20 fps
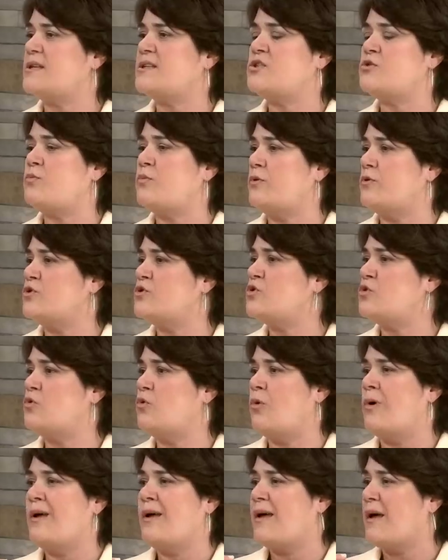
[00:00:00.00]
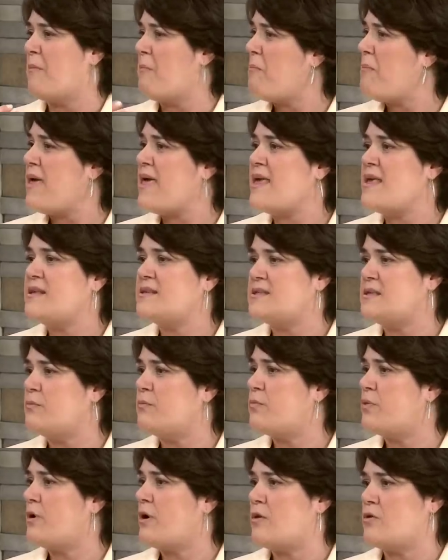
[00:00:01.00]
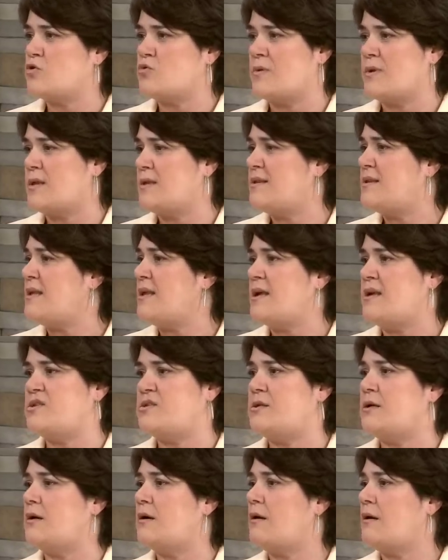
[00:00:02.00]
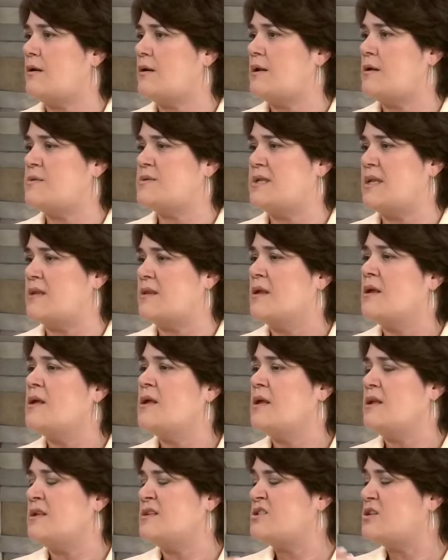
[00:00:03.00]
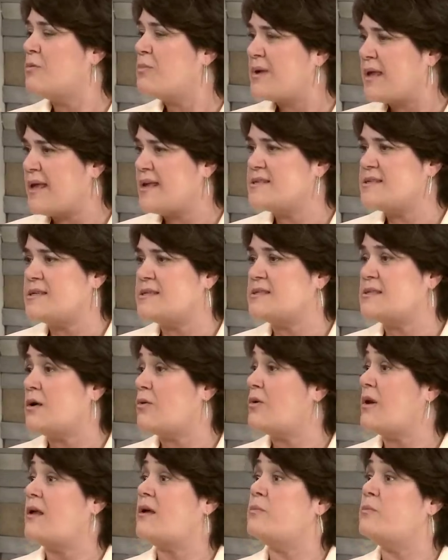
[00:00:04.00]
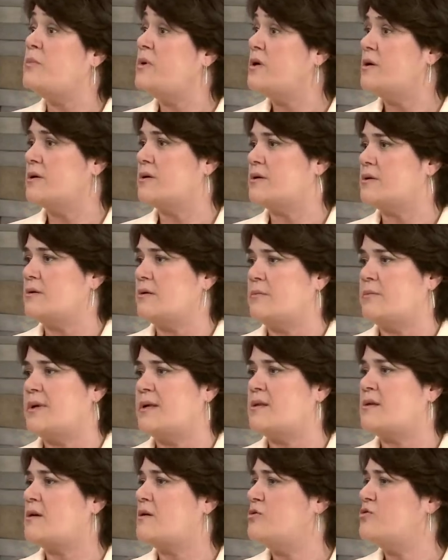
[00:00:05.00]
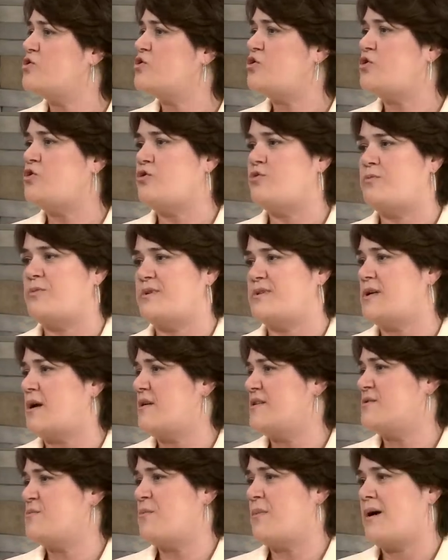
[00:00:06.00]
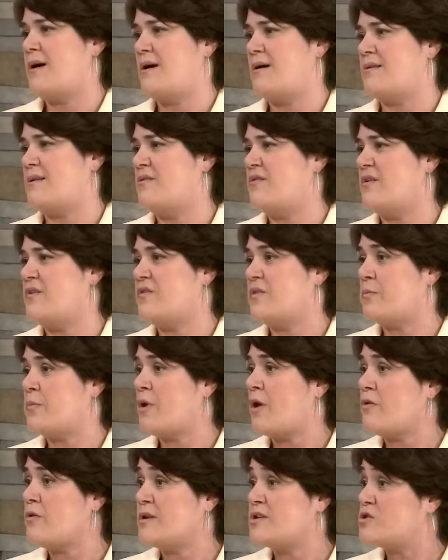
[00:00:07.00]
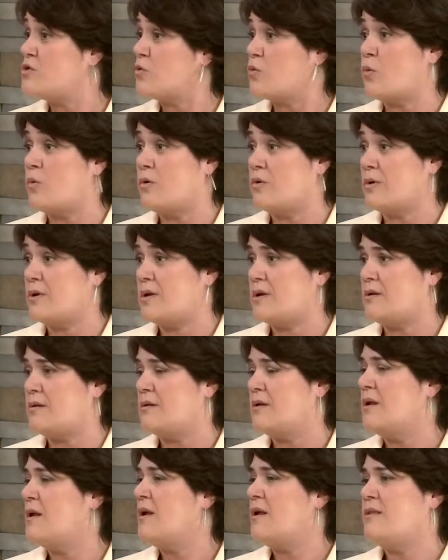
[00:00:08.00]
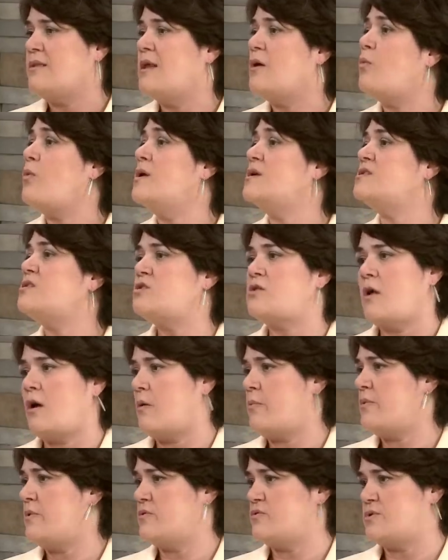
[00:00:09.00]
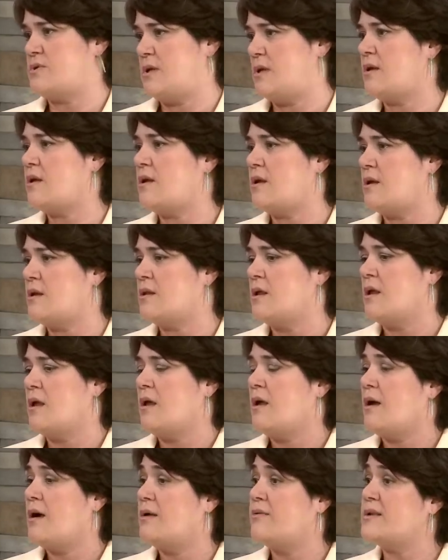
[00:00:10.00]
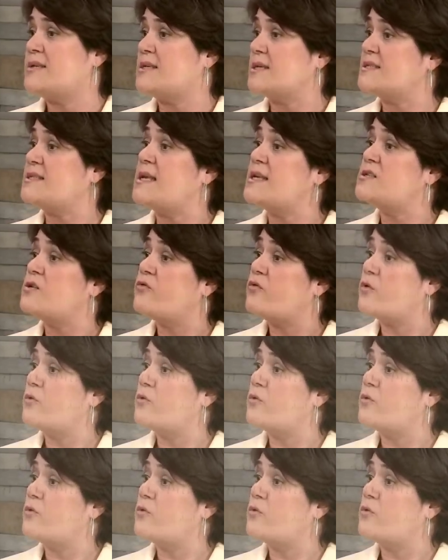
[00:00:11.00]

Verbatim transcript: exposed to amazing products with anti-aging claims that some cases sound like a miracle, mm -hmm. but mm-hmm. consumers are smart. And if the product is not working, they will stop using mm -hmm. it. Mm-hmm. And the success of